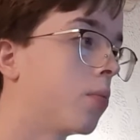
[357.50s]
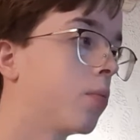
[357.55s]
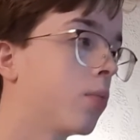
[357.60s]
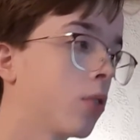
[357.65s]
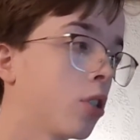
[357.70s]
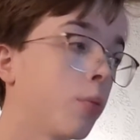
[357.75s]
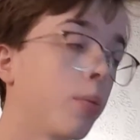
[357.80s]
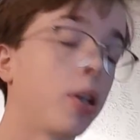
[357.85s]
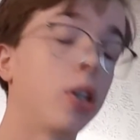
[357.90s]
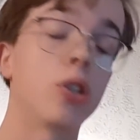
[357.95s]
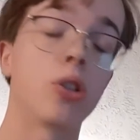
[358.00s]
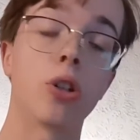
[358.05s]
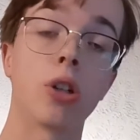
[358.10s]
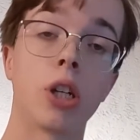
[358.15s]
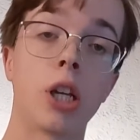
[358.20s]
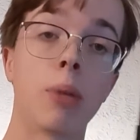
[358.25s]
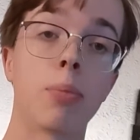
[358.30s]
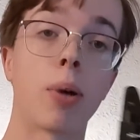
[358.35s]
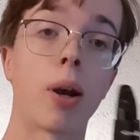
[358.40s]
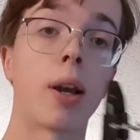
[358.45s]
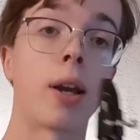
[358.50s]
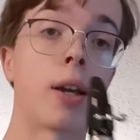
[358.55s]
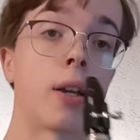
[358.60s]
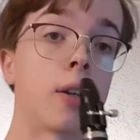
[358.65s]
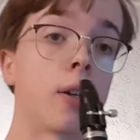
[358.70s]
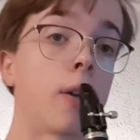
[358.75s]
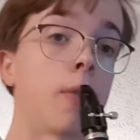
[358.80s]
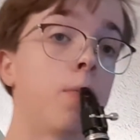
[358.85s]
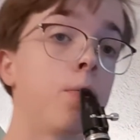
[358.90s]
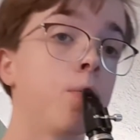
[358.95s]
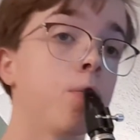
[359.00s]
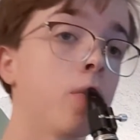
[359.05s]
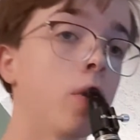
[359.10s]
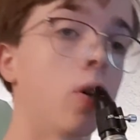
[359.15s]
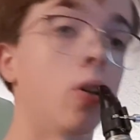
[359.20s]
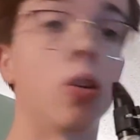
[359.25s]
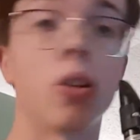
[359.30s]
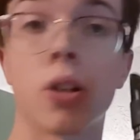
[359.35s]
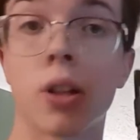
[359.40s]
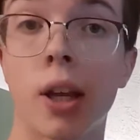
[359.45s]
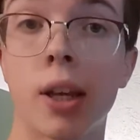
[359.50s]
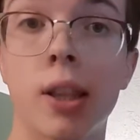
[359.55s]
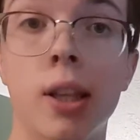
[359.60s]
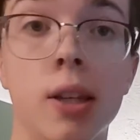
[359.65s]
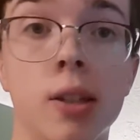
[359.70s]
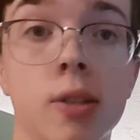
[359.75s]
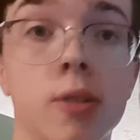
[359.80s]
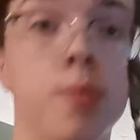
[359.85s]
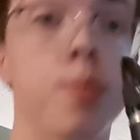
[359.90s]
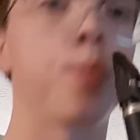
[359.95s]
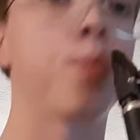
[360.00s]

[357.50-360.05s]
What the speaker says: So making sure to keep right hand down. It'll look like this.